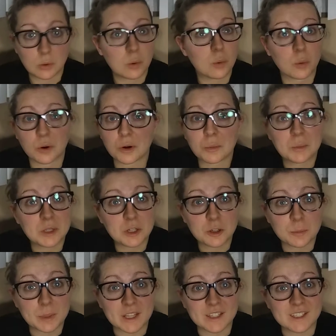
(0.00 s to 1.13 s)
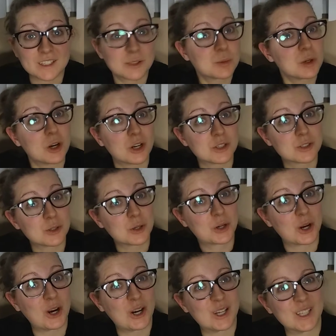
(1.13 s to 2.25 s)
or a beer belly, as we also
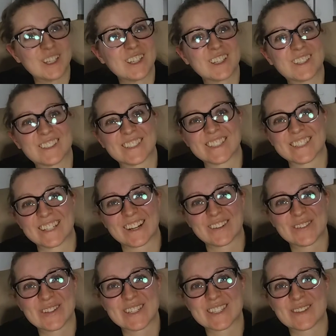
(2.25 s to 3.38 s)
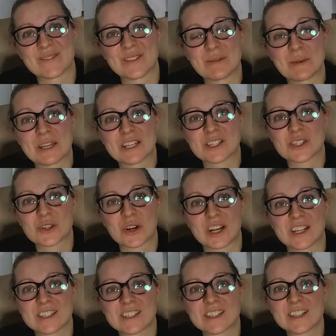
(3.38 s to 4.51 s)
call it, because it's not always somebody being
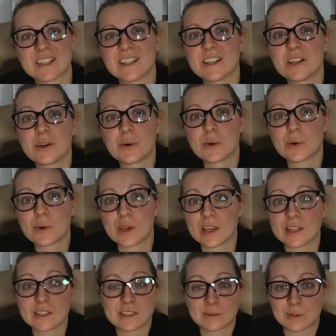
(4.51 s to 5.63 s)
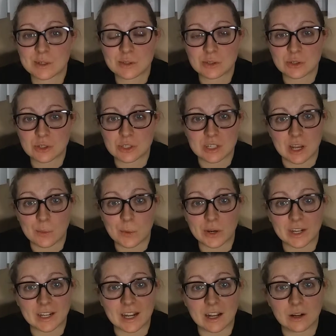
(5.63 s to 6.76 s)
stressed, and sometimes they're just not
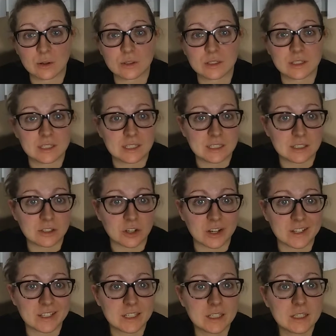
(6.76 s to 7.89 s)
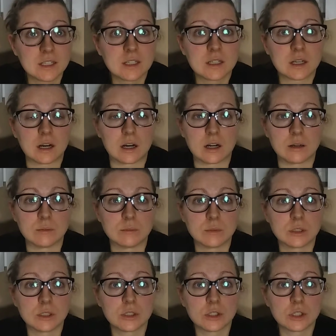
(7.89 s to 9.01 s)
working out and eating cruddy. And
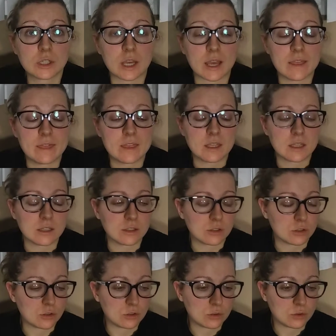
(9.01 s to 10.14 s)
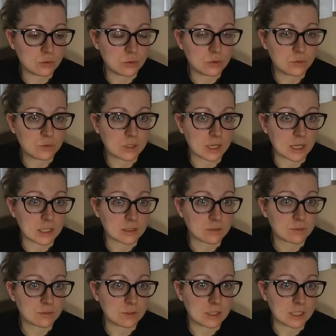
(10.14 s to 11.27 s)
then you've got
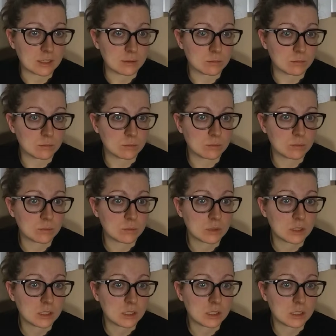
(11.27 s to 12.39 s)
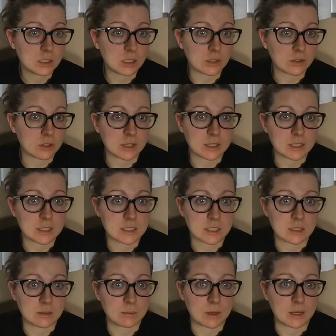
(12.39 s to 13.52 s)
phlegm in other areas of
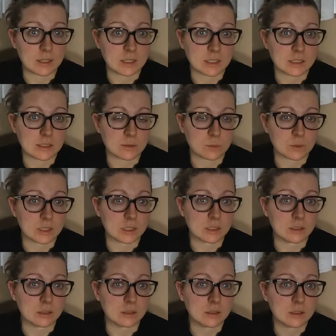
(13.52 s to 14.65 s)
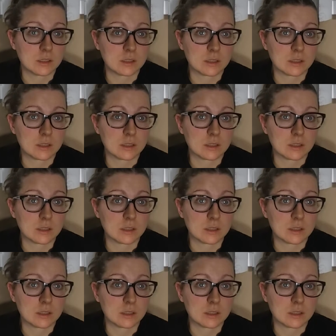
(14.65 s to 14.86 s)
the body as well.